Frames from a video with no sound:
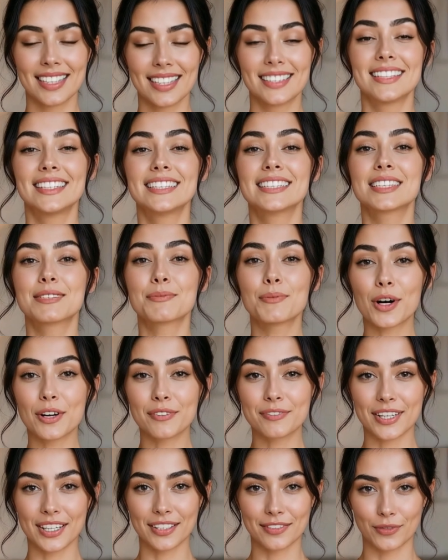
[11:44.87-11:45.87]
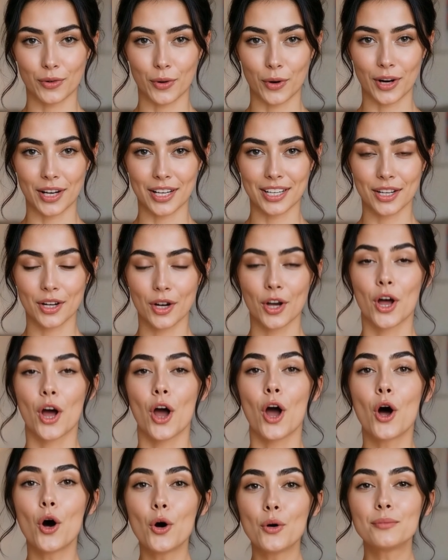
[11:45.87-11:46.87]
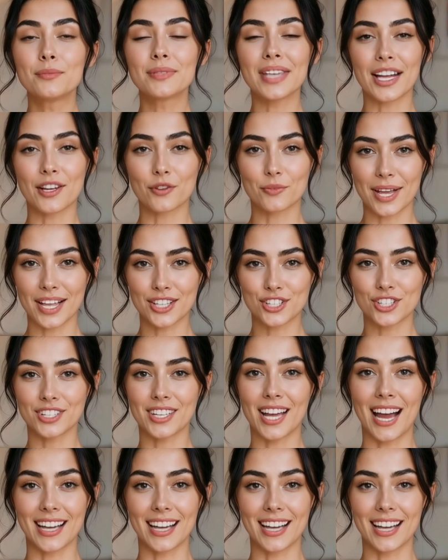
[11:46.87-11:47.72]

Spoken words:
This is perfect for home decoration